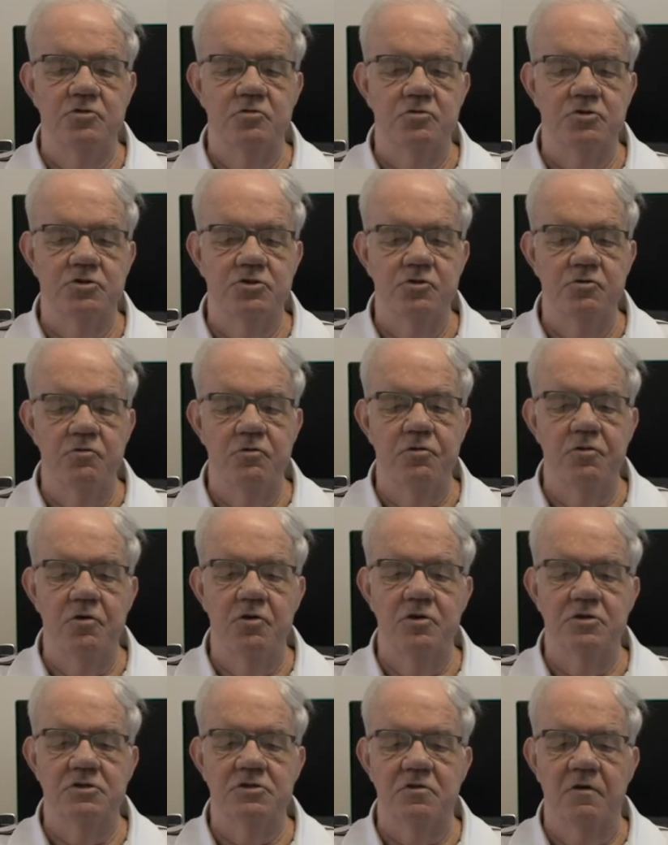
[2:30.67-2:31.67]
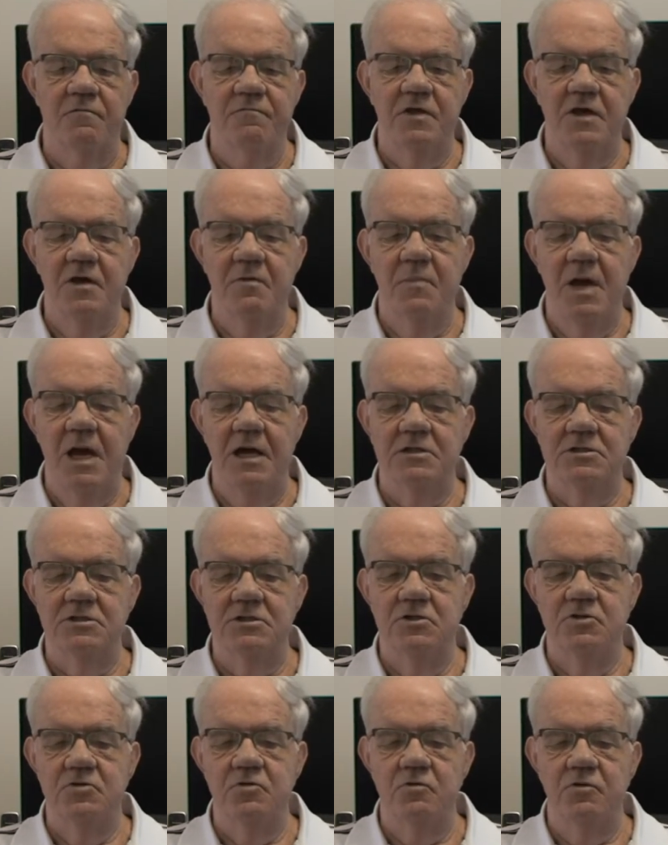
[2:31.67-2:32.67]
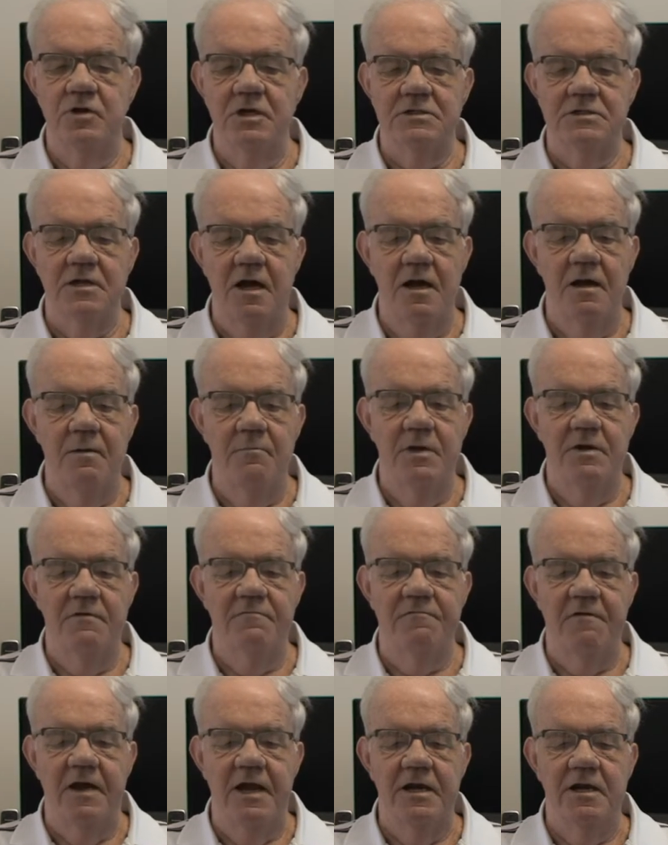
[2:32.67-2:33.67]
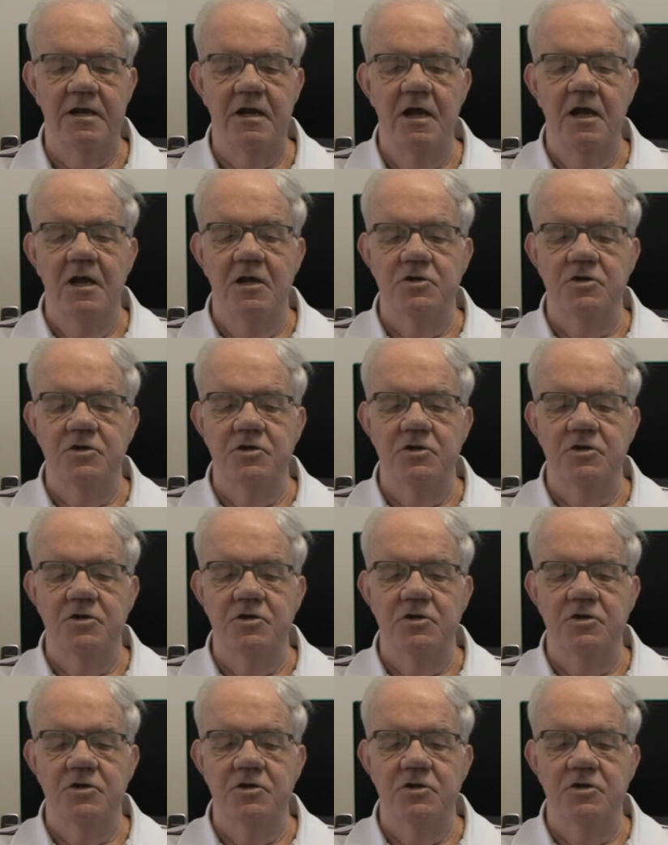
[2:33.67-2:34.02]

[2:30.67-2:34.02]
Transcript: your 2/3 of the amount in your retirement fund